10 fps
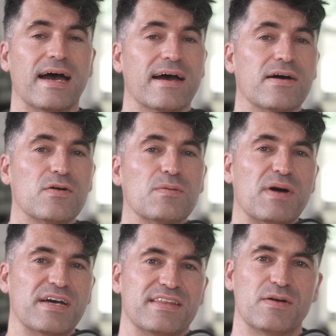How
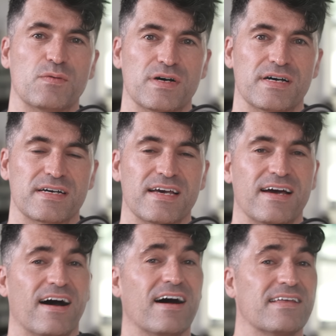might they work?
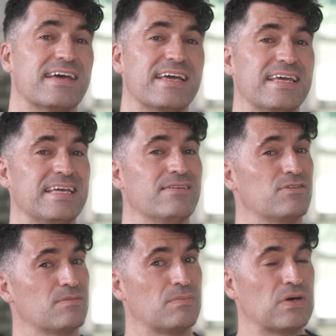Are they
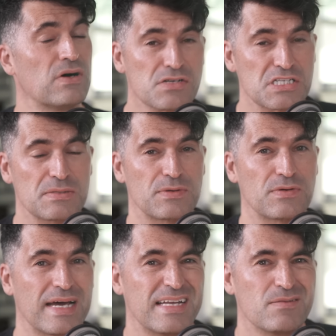even
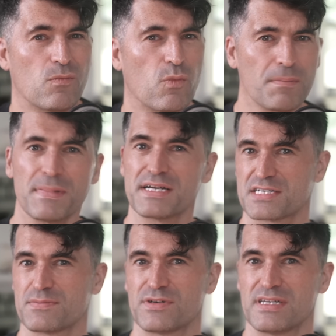possible? And what might
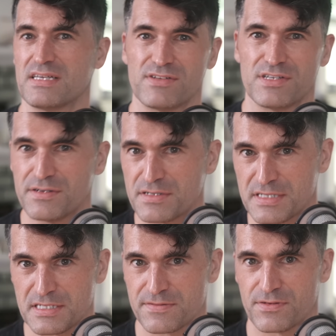someone even use
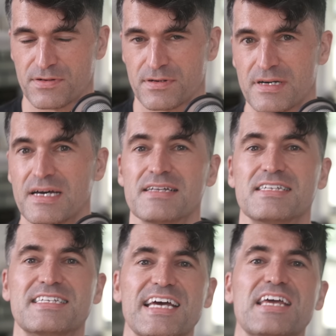these for?
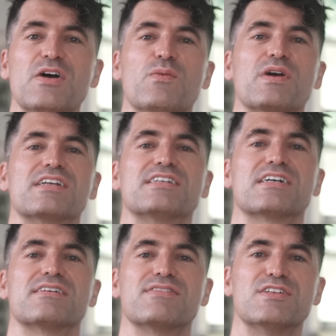Today, we're going to
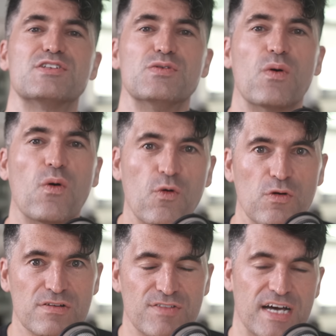dive into
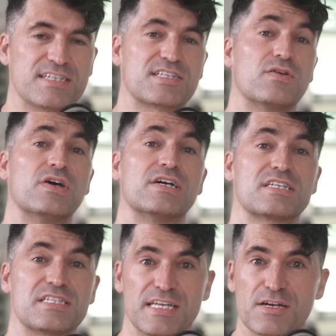all of that. So
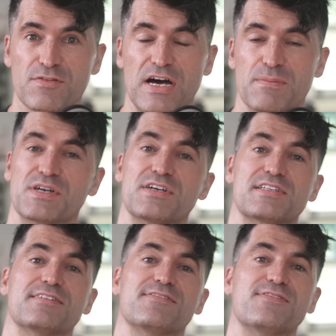stick around because
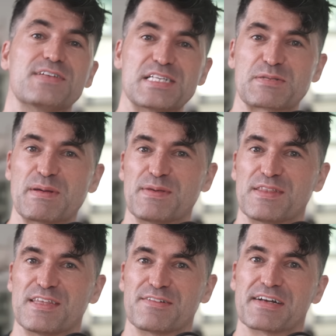the physics may be
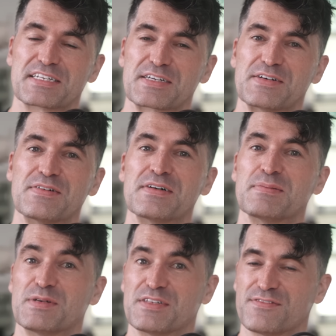theoretical,
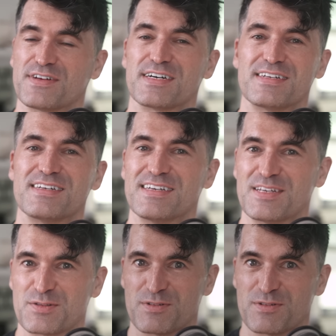but the fun is